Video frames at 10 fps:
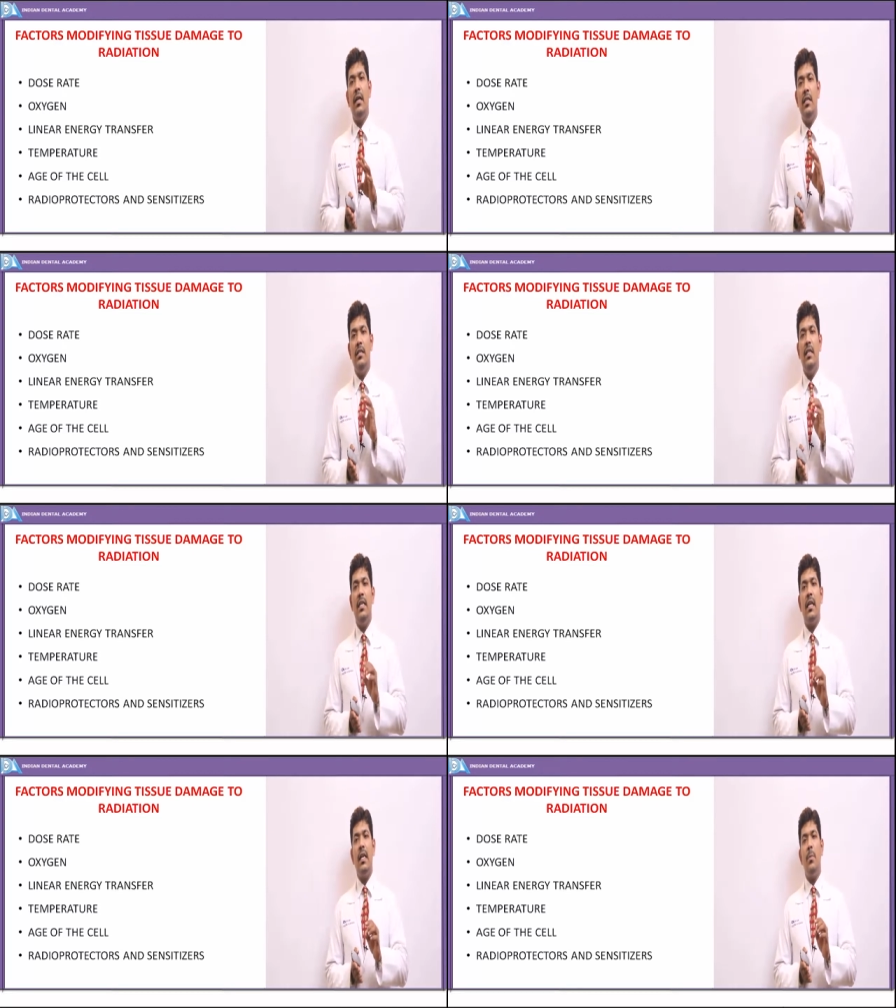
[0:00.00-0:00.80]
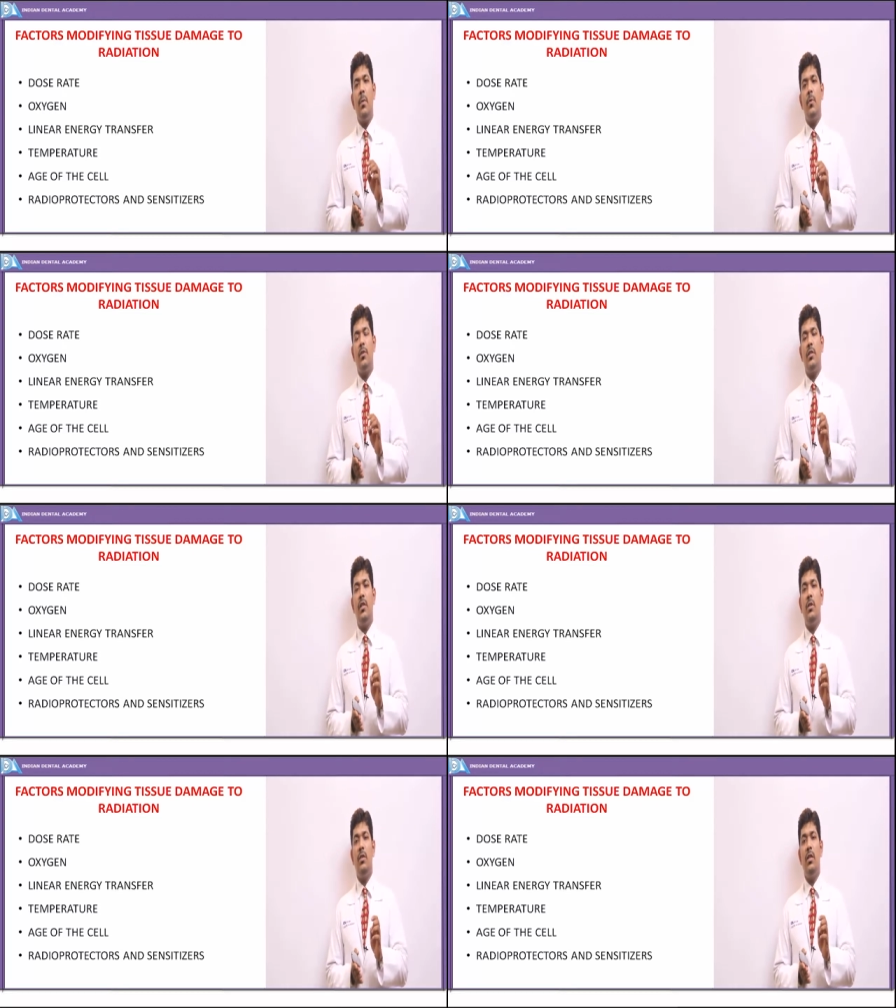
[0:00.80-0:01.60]
is directly
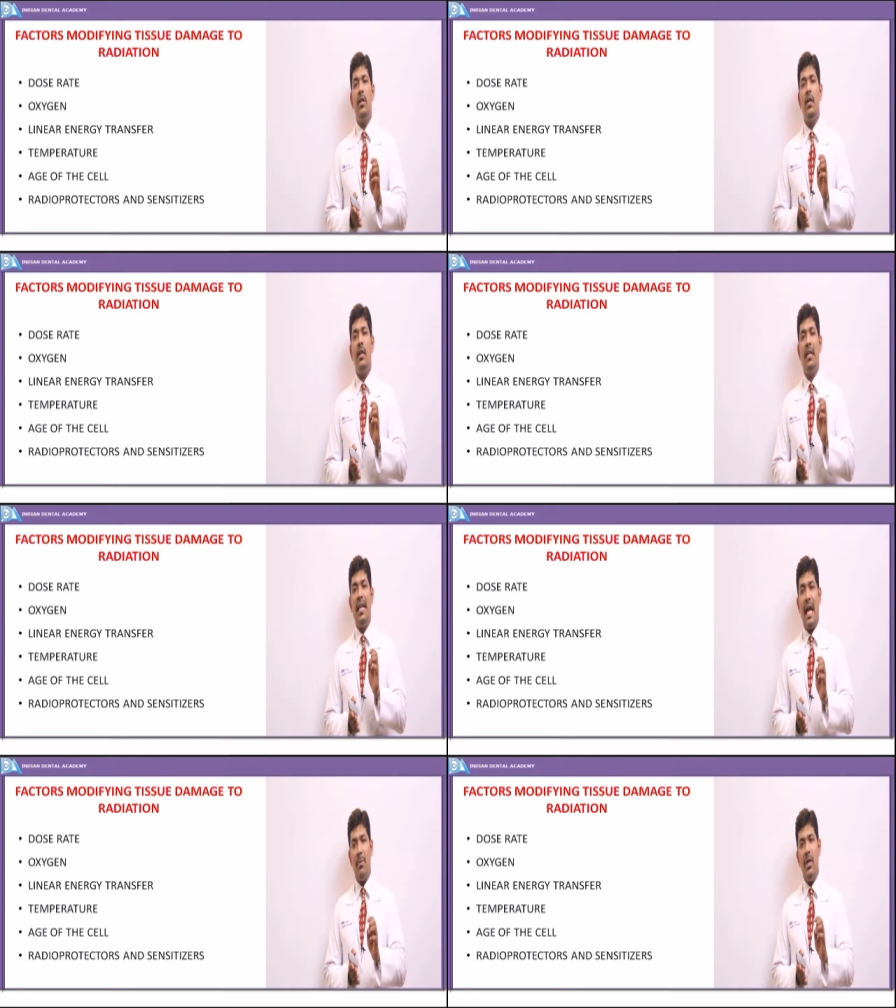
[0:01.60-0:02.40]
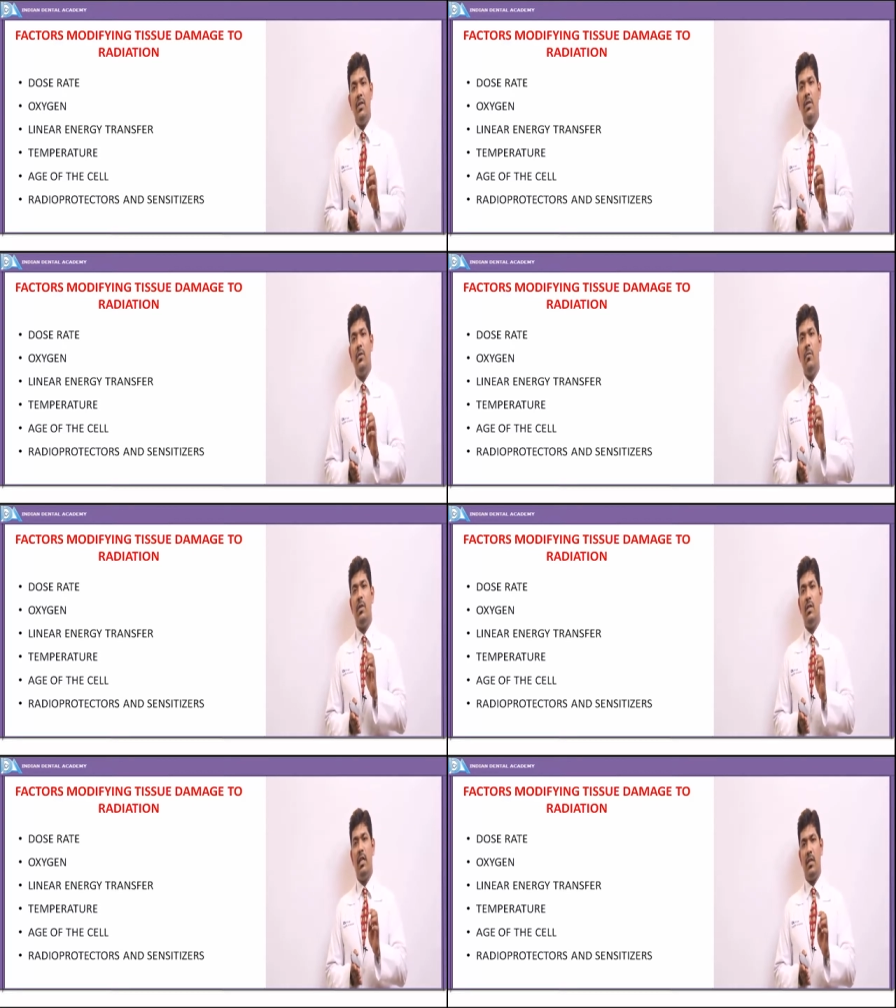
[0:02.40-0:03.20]
proportional to the damage
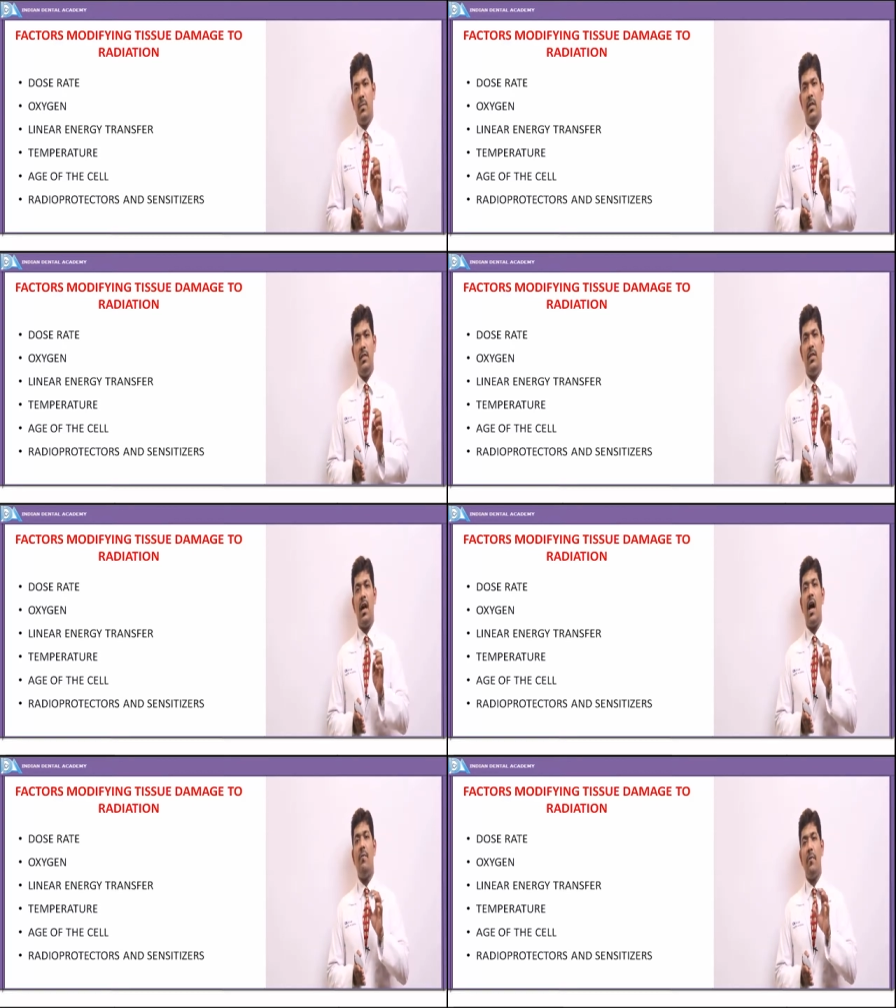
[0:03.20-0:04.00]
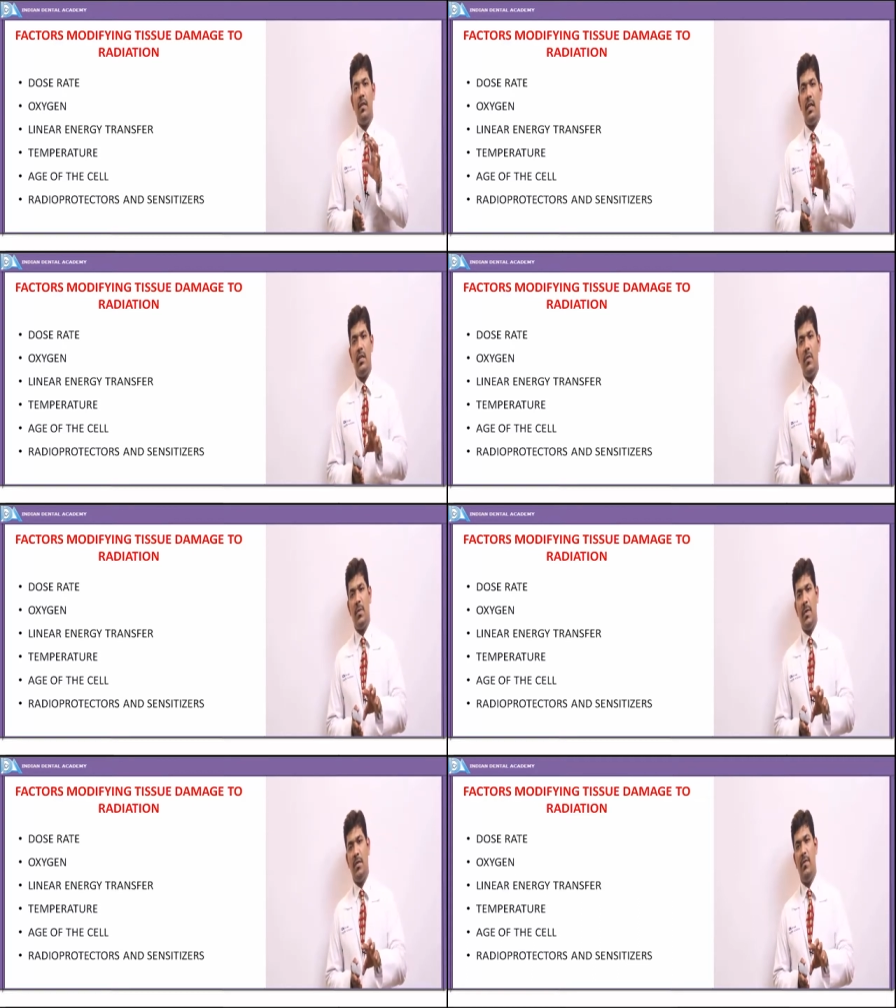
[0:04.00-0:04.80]
which takes place after that
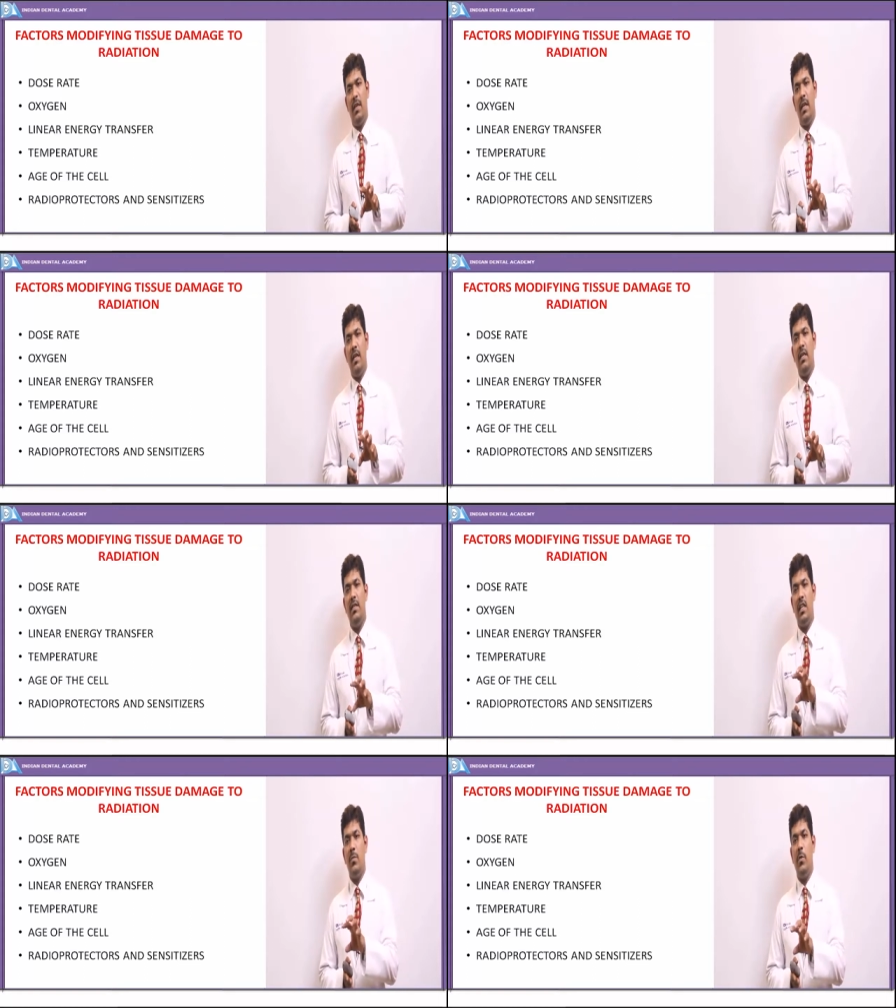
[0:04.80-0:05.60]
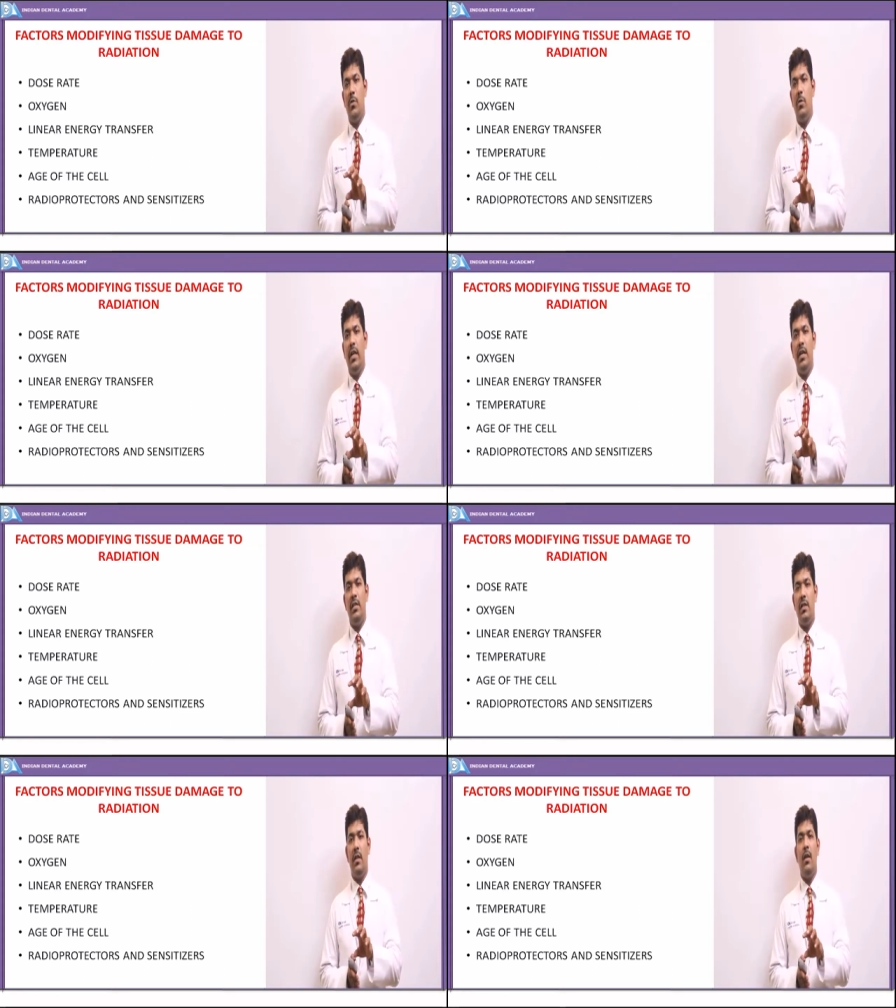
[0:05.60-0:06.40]
specific area is exposed to
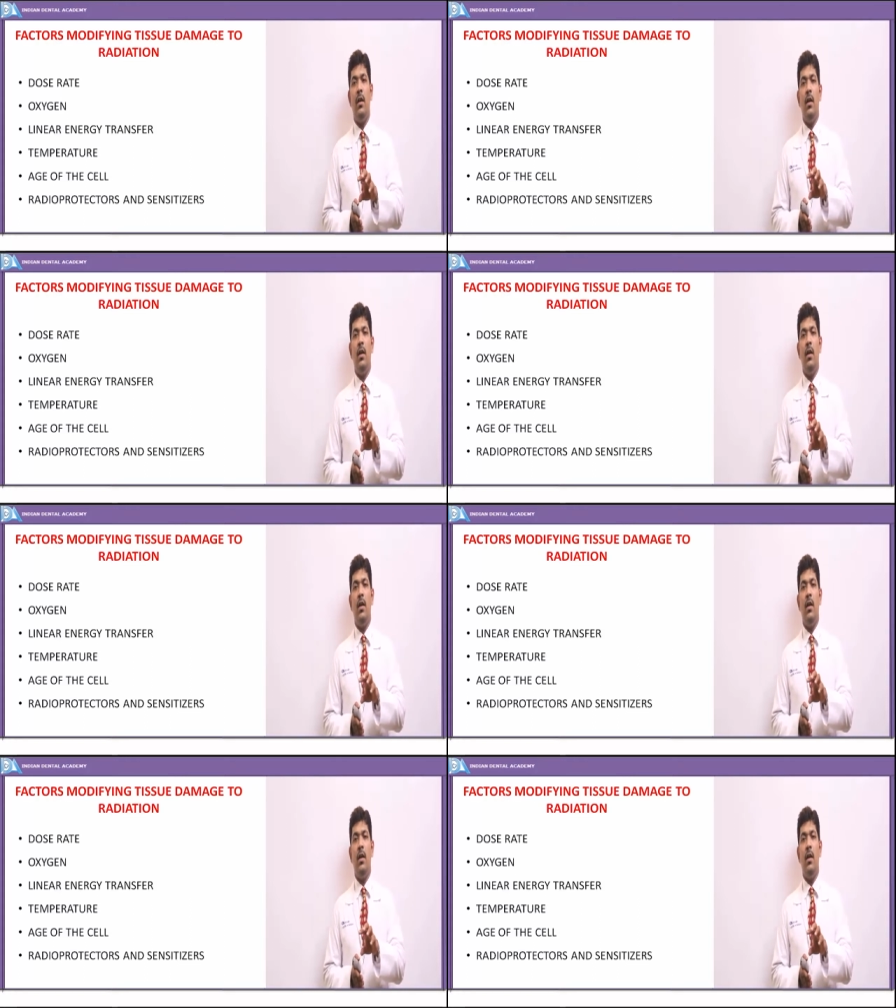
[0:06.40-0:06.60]
radiation.